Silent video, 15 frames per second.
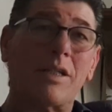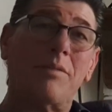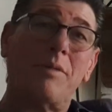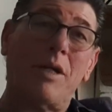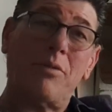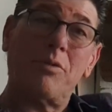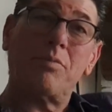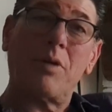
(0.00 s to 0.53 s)

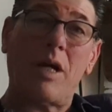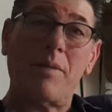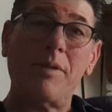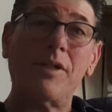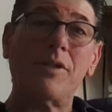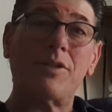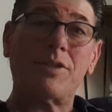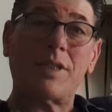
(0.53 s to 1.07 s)
about with
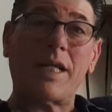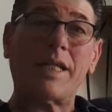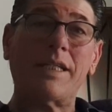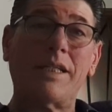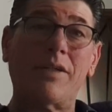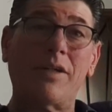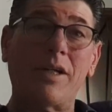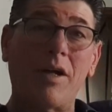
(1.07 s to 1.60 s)
primary and
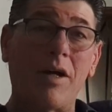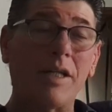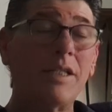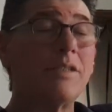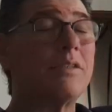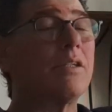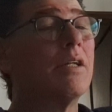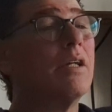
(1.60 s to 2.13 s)
secondary
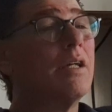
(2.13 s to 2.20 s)
audience,